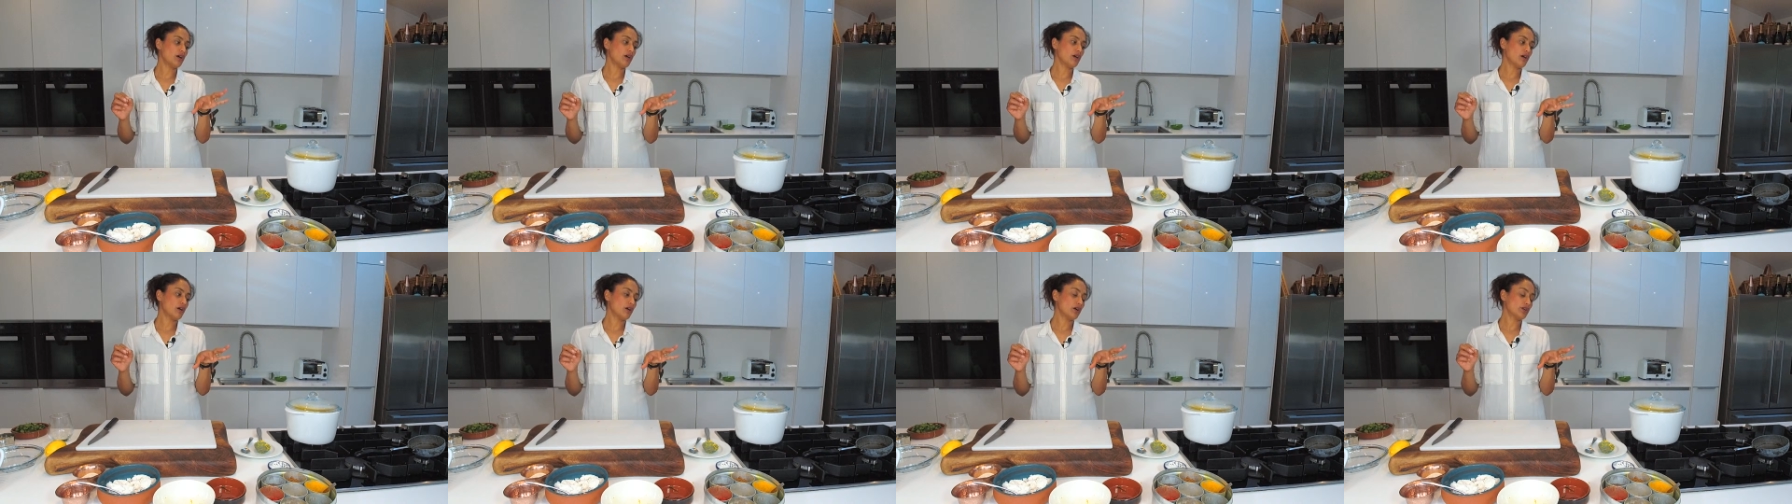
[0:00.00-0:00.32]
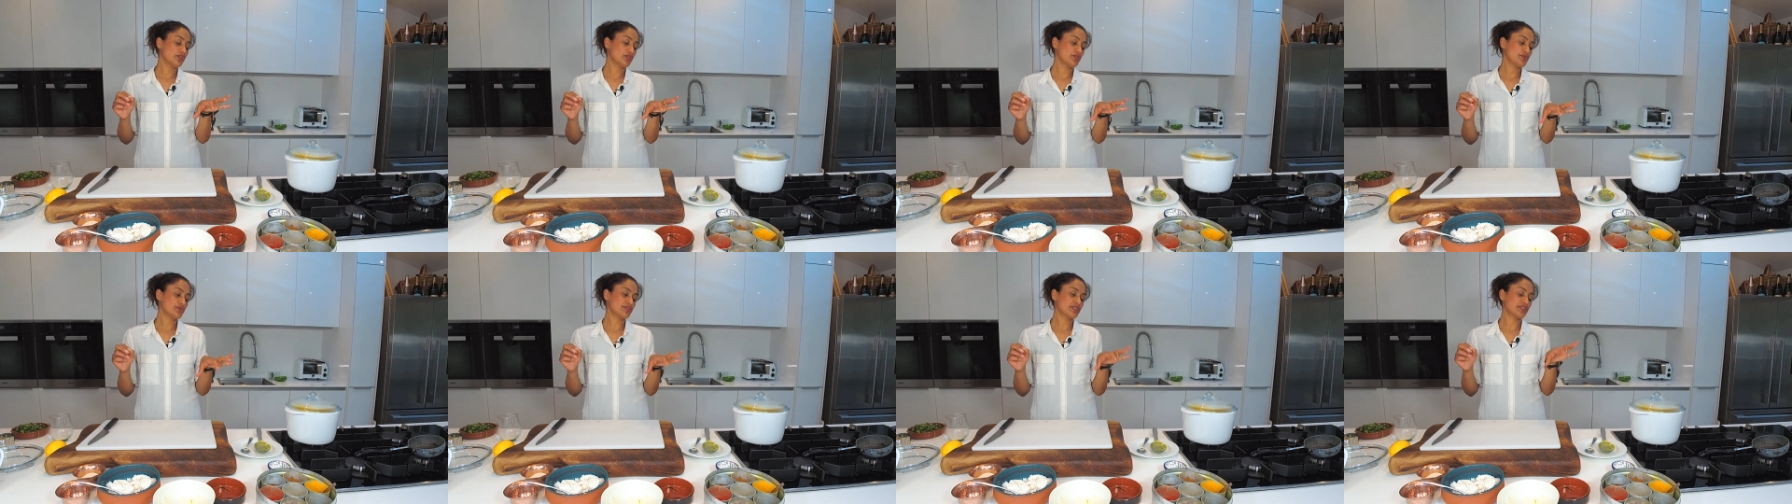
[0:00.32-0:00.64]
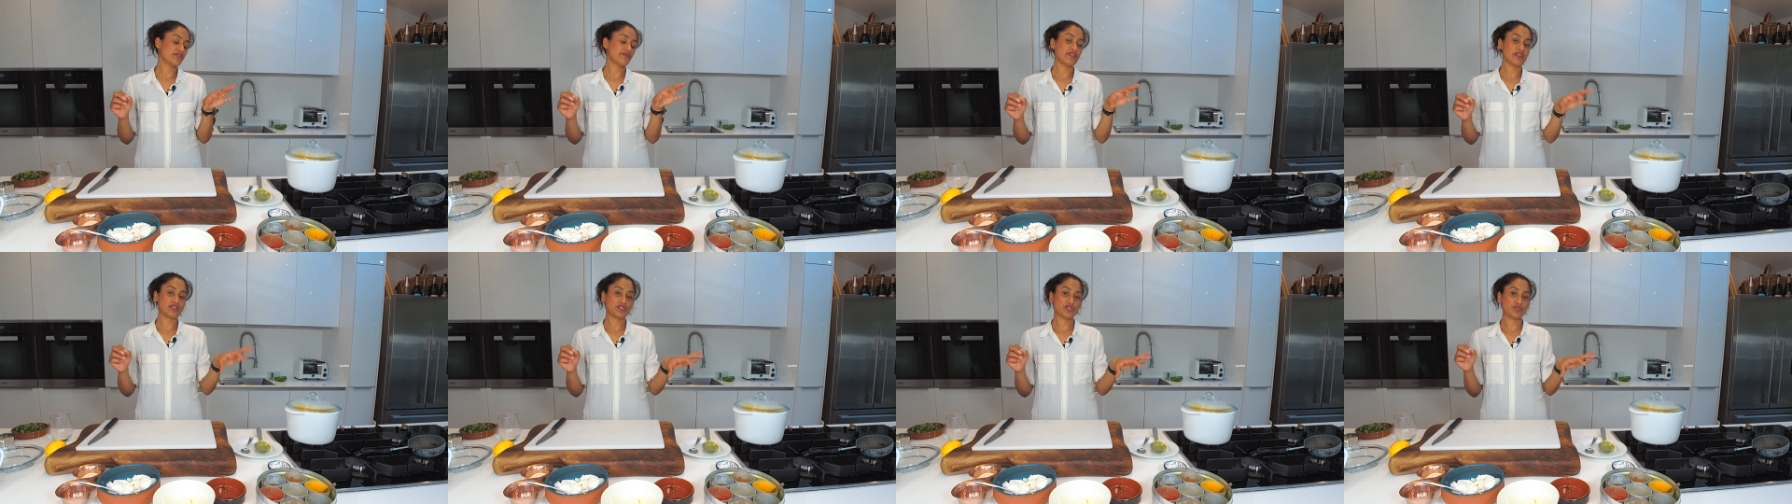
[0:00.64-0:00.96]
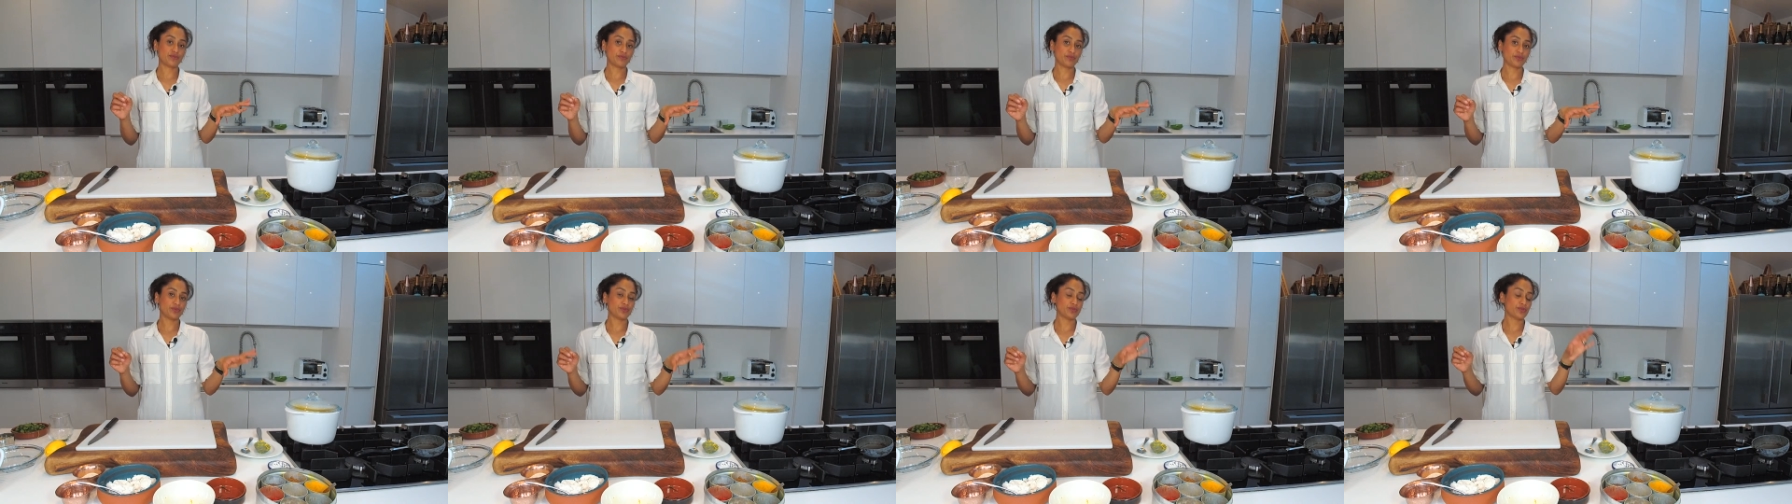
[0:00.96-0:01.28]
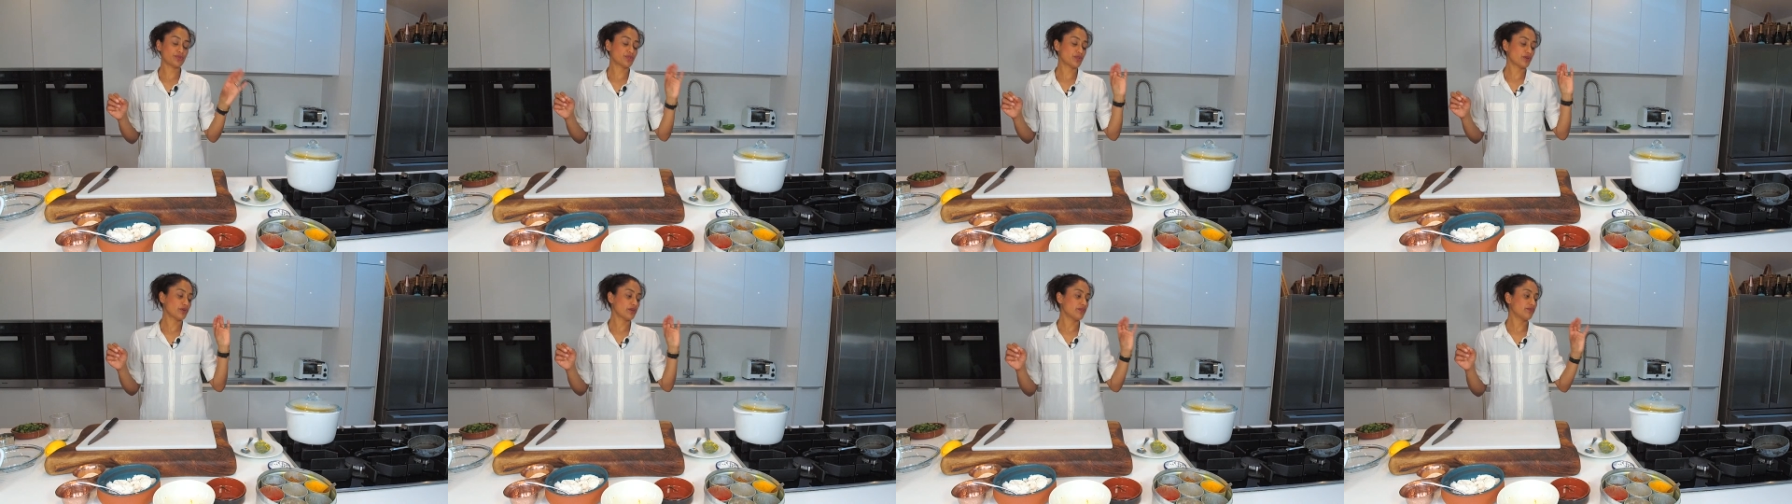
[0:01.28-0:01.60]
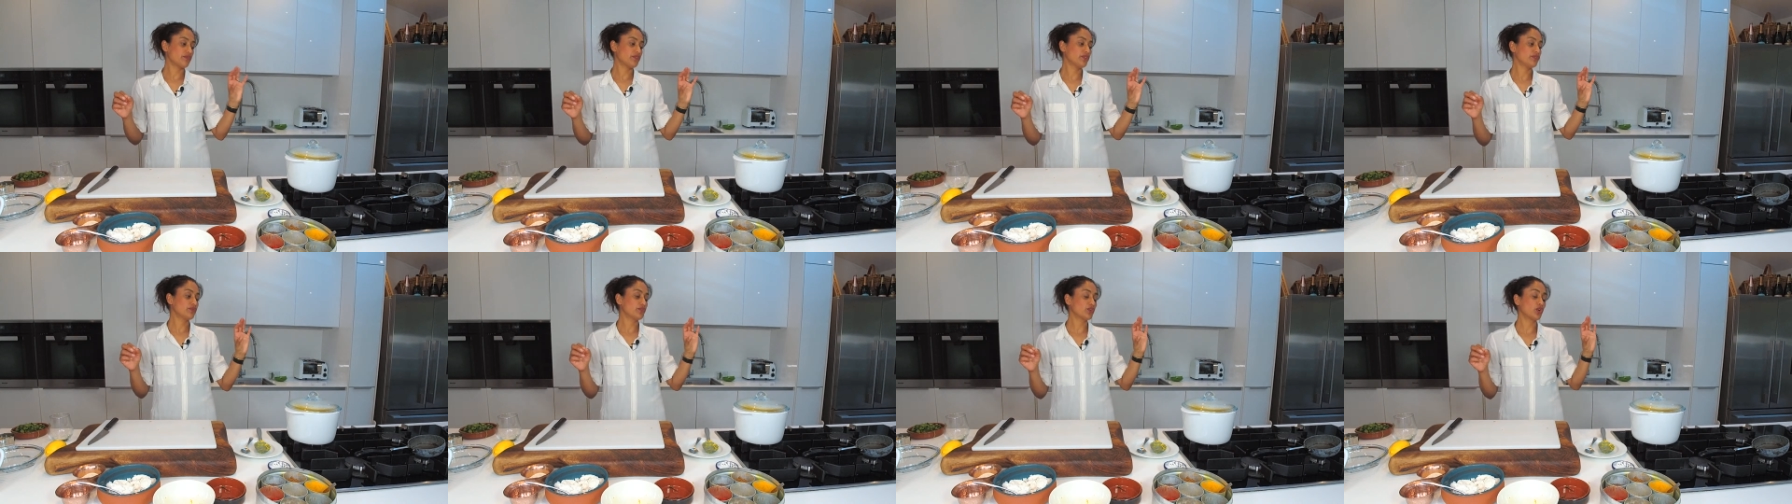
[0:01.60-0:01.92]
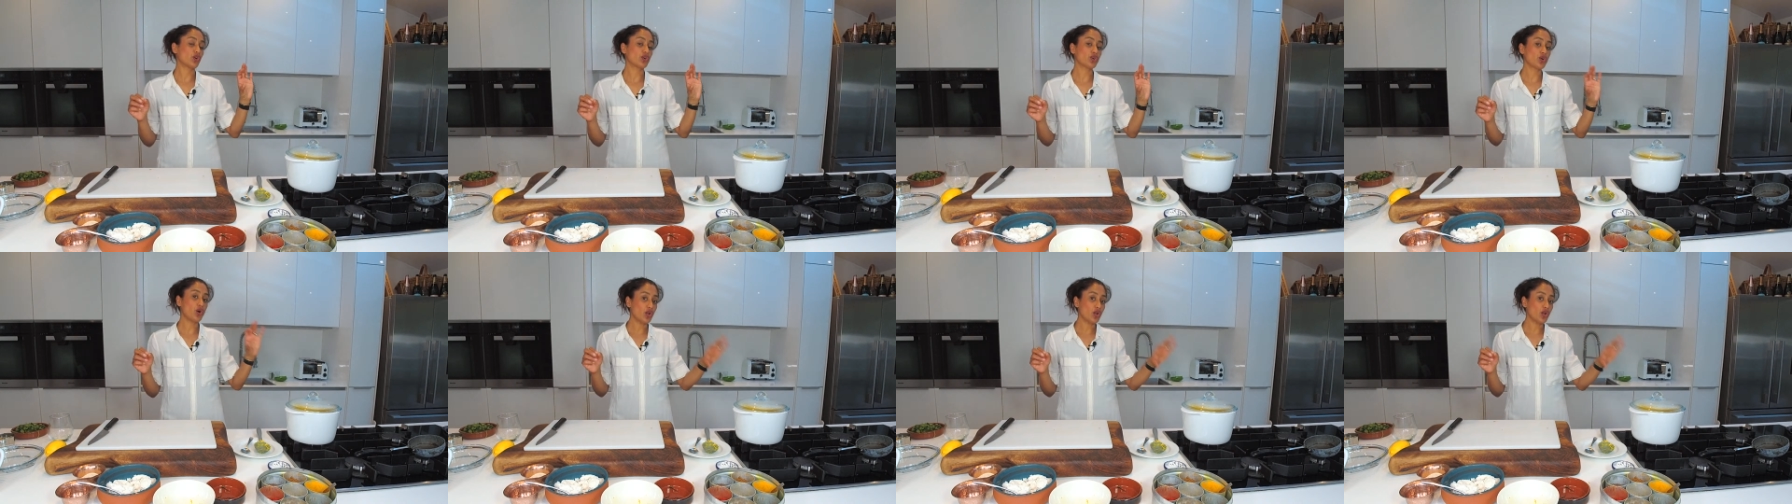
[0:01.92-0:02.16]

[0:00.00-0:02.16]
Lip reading: are using vegetables, so if you've got